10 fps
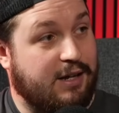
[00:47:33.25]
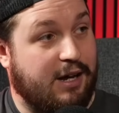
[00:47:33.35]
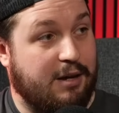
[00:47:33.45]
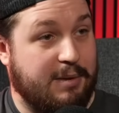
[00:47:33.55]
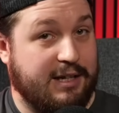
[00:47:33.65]

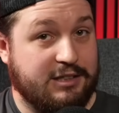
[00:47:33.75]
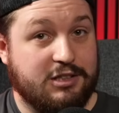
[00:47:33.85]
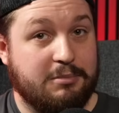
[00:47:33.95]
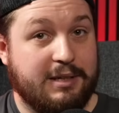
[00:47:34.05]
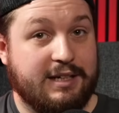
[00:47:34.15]
And it's
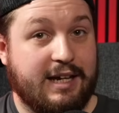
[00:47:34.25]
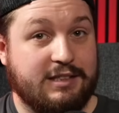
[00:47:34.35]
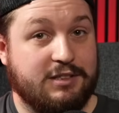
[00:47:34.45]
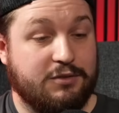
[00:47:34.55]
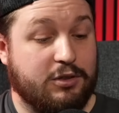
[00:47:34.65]
going to be a
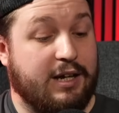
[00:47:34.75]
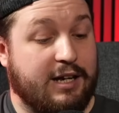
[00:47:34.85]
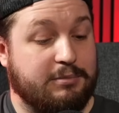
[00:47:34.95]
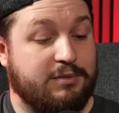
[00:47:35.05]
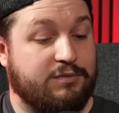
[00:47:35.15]
case of you're going to have
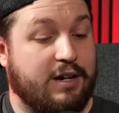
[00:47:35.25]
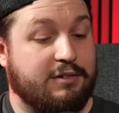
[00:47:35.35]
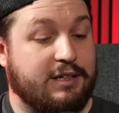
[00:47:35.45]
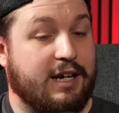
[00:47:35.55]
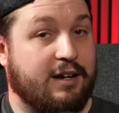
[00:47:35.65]
to be
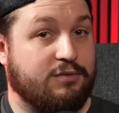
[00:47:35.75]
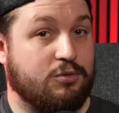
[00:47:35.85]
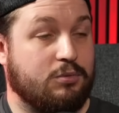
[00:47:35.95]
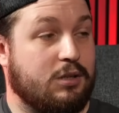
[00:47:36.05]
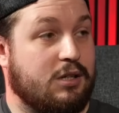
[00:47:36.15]
very
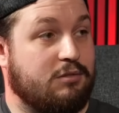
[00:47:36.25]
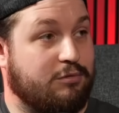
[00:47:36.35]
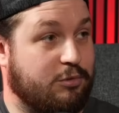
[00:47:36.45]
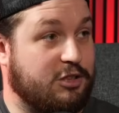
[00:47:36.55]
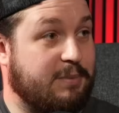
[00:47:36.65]
careful with
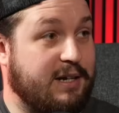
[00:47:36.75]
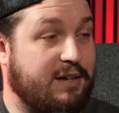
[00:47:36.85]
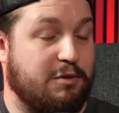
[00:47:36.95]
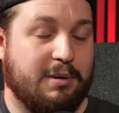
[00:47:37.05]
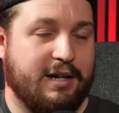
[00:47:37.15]
what you spend it.
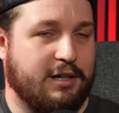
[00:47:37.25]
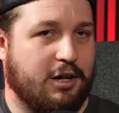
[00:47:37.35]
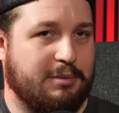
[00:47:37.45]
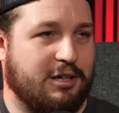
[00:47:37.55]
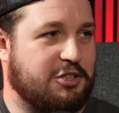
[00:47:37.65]
If you're playing an
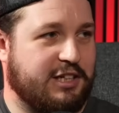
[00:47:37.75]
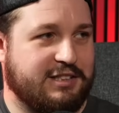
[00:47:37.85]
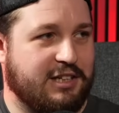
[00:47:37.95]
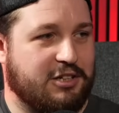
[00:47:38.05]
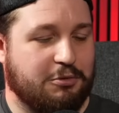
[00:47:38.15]
army like
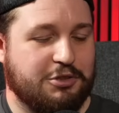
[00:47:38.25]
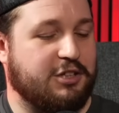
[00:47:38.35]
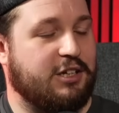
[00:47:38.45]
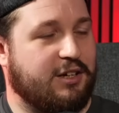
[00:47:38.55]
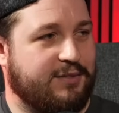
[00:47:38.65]
Genestealer Cult, you're going
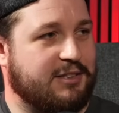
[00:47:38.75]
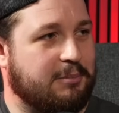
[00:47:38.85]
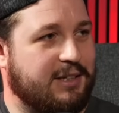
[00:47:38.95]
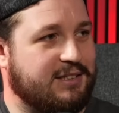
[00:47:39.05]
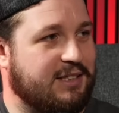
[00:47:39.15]
to love this
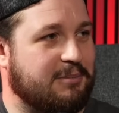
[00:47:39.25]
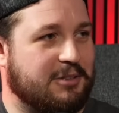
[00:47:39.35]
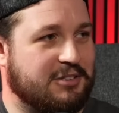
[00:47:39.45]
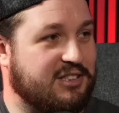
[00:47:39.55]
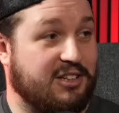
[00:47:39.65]
ability
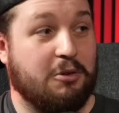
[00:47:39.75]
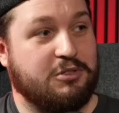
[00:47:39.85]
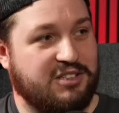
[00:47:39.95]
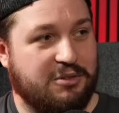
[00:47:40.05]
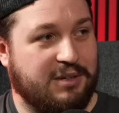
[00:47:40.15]
because there's loads
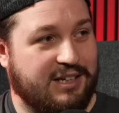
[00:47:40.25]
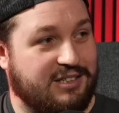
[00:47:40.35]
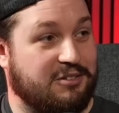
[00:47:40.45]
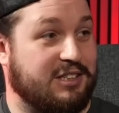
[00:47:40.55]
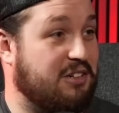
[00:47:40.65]
of units,
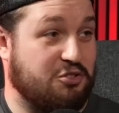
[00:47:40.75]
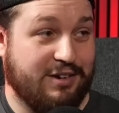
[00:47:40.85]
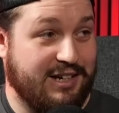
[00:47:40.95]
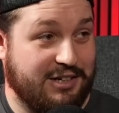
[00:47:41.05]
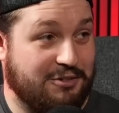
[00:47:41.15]
loads of little
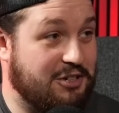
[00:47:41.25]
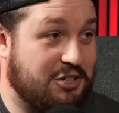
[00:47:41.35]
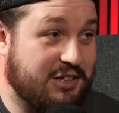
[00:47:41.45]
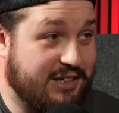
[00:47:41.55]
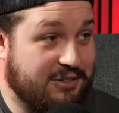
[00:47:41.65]
trading units you
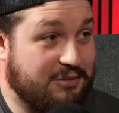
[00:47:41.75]
can kill.